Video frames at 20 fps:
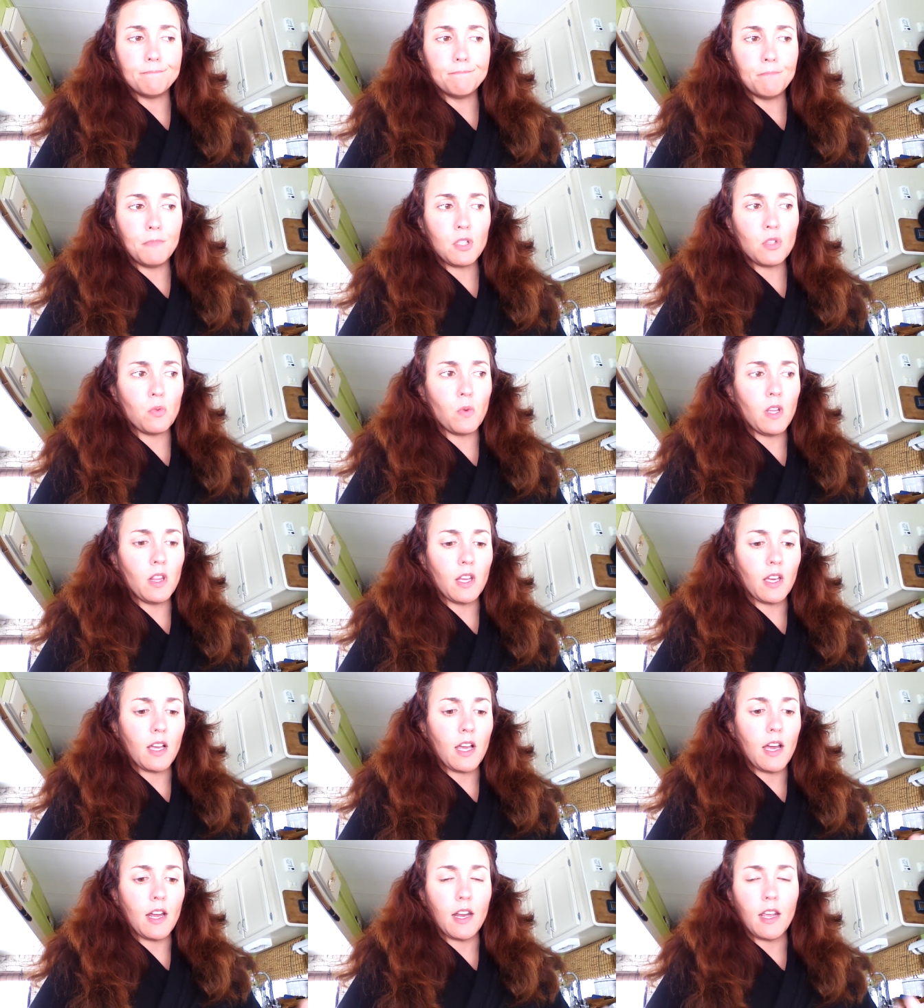between the
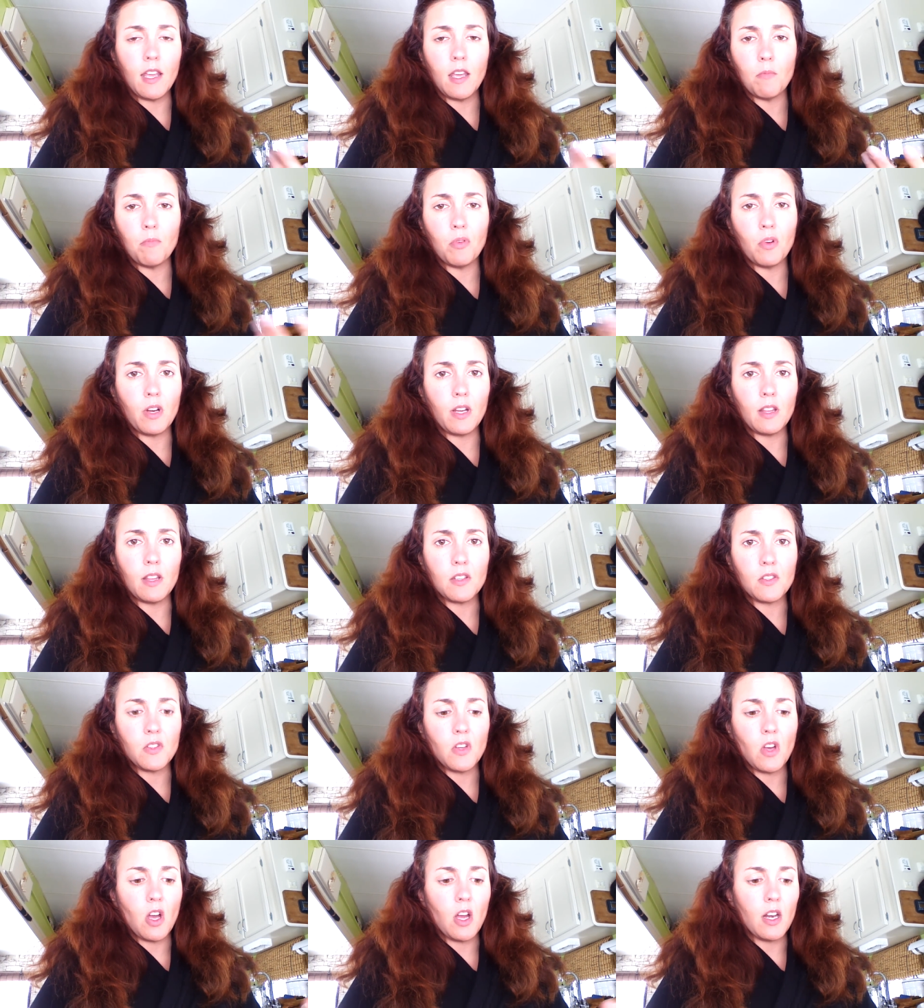cutting and putting
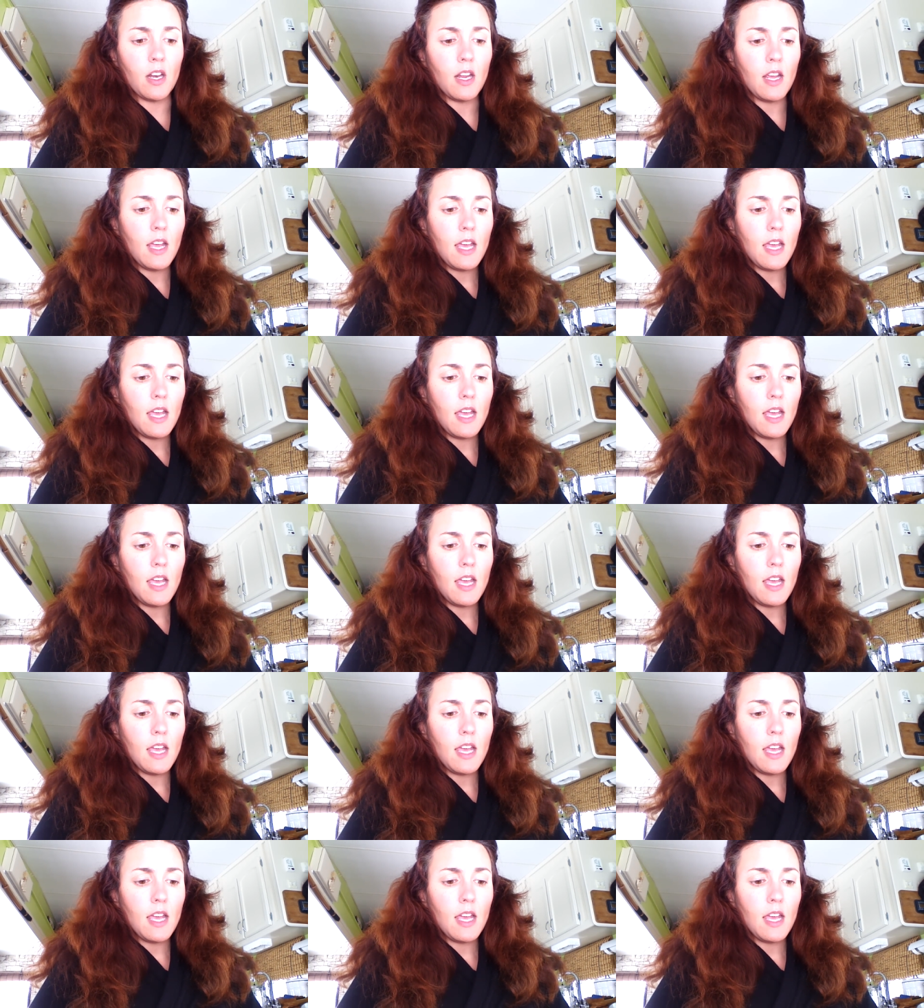this on.